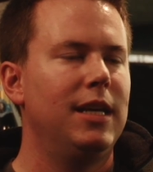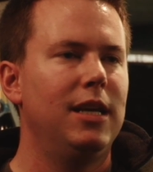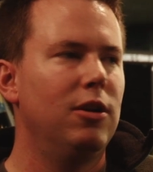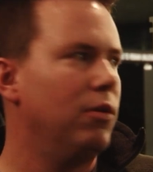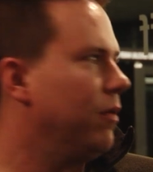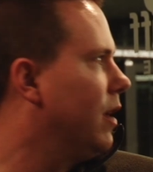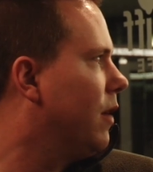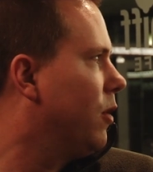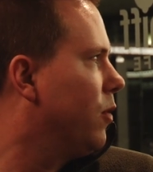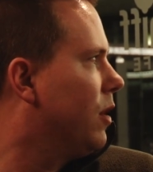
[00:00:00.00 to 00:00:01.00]
You know,
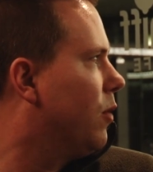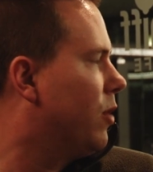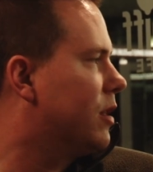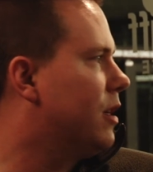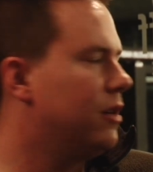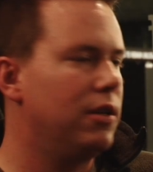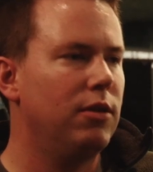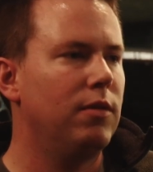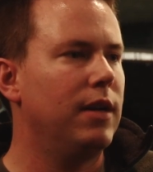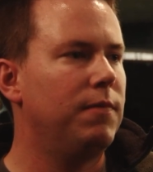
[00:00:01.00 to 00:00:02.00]
everyone that works here
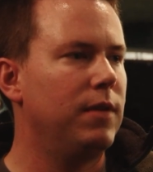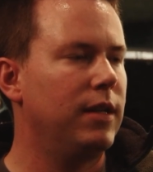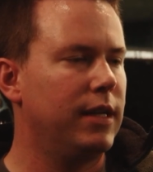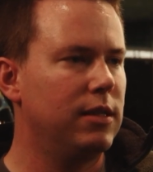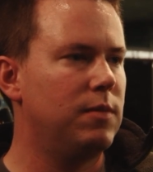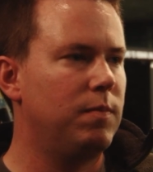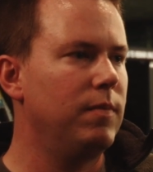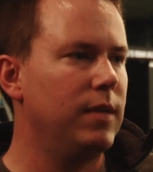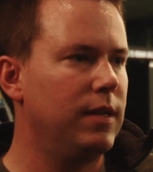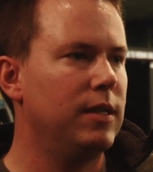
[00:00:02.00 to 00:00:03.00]
too, I feel like is
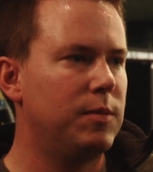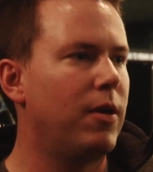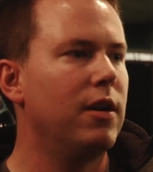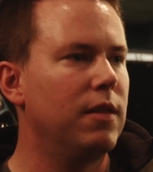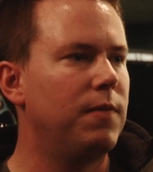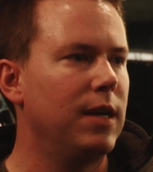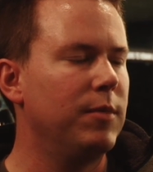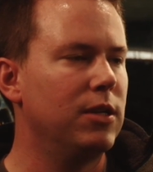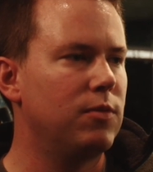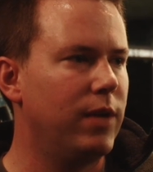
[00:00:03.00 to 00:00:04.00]
part of the
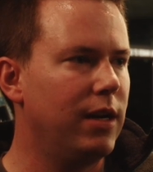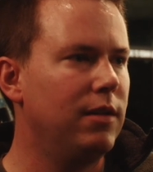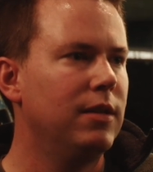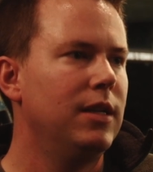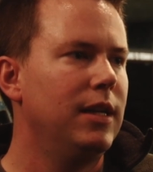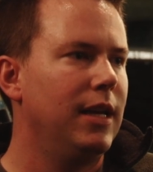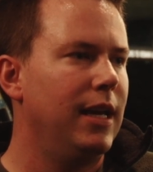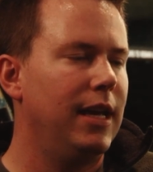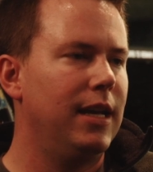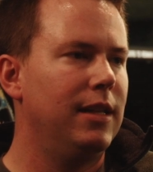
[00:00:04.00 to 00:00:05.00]
family as well.
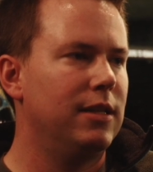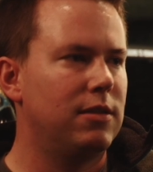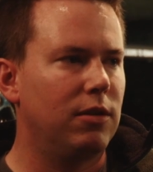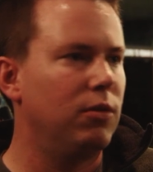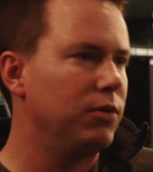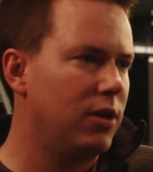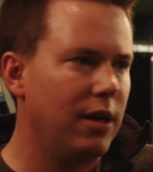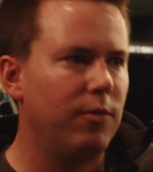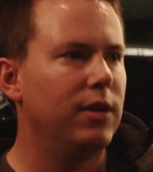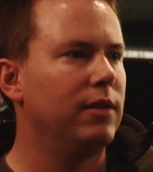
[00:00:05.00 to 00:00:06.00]
And that's the culture
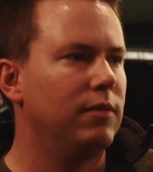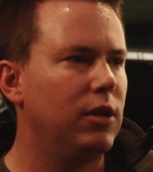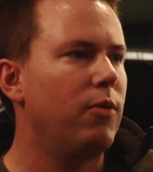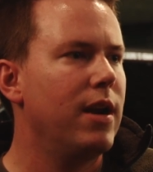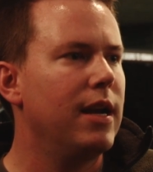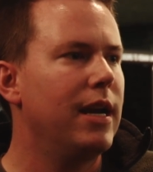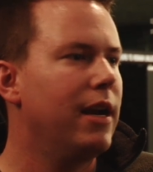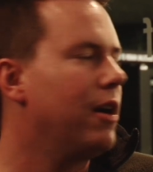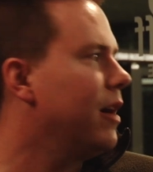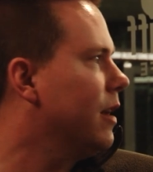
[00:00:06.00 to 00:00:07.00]
I want to create
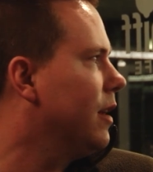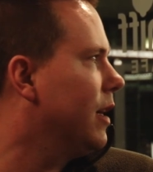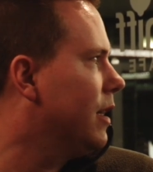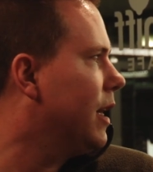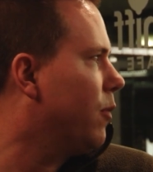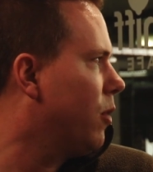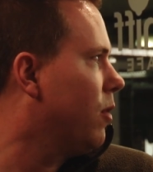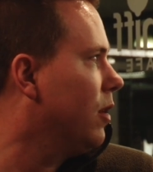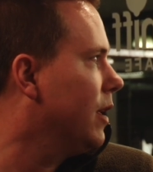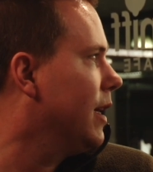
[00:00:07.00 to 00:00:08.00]
here, and that we
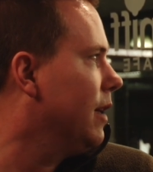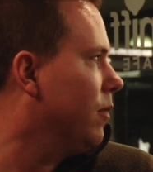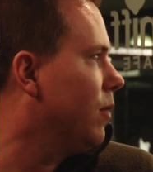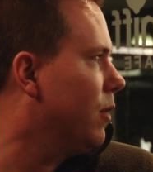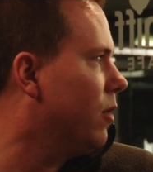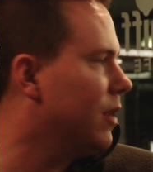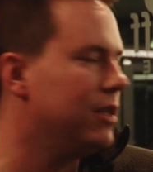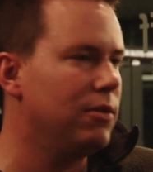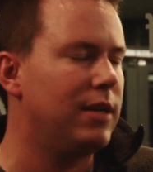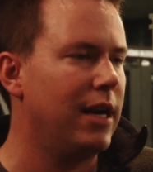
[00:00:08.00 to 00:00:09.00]
really
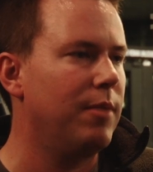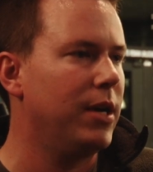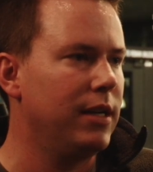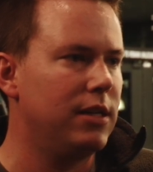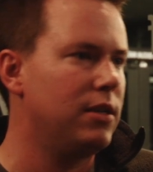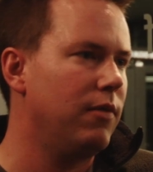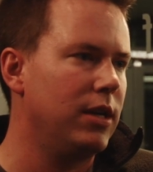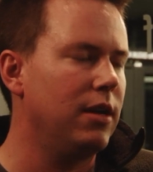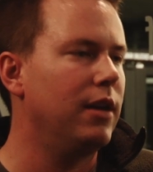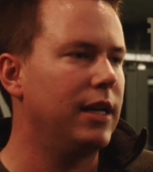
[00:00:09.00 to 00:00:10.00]
do care about each and
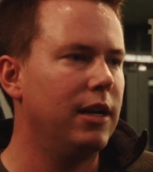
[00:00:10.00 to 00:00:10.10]
every dog